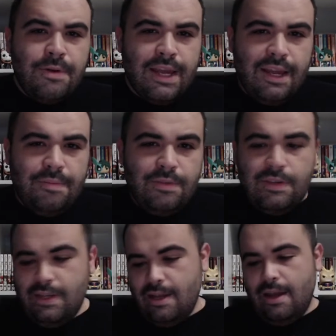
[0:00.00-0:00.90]

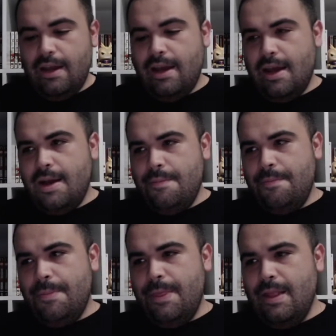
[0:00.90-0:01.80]
games.
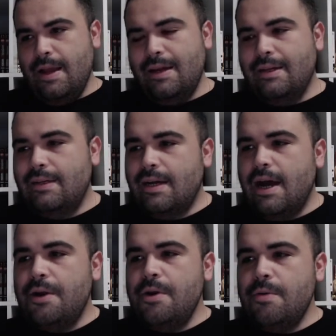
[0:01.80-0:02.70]
Um,
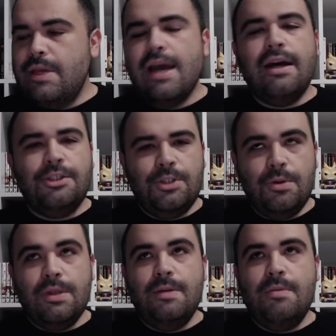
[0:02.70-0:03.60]
I don't know. Yeah, I
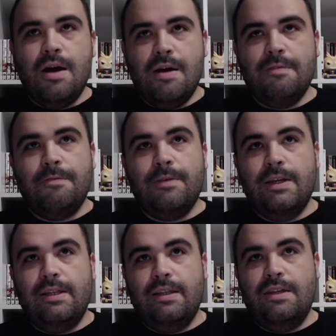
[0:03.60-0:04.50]
showed them off
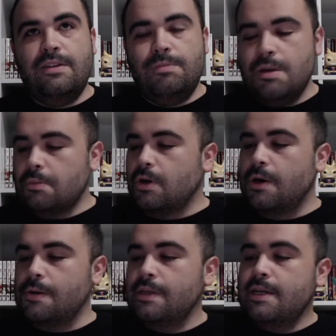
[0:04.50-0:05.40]
in the September
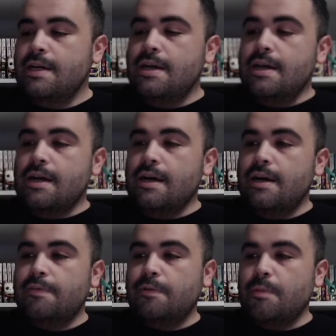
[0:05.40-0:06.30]
haul
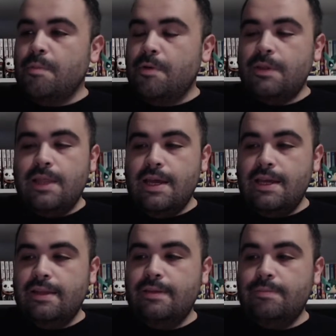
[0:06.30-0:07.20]
uh, for my birthday.
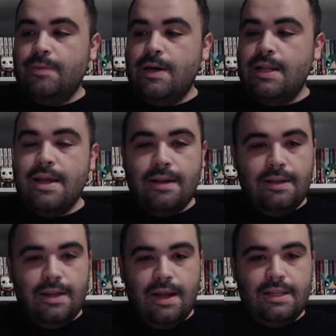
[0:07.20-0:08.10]
But
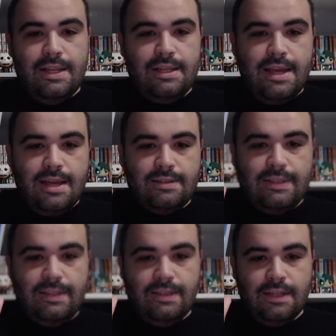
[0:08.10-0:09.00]
I did
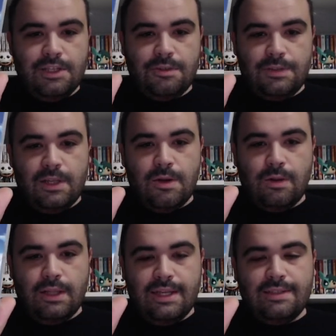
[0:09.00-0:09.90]
get Legend of Zelda
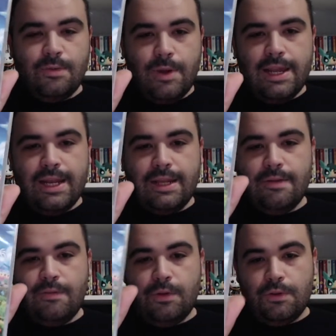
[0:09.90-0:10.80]
Link's Awakening
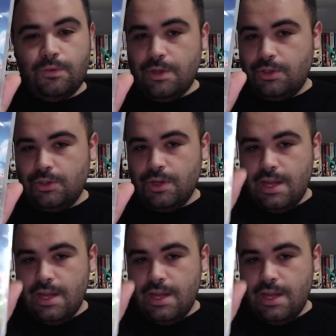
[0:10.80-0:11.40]
for the Switch.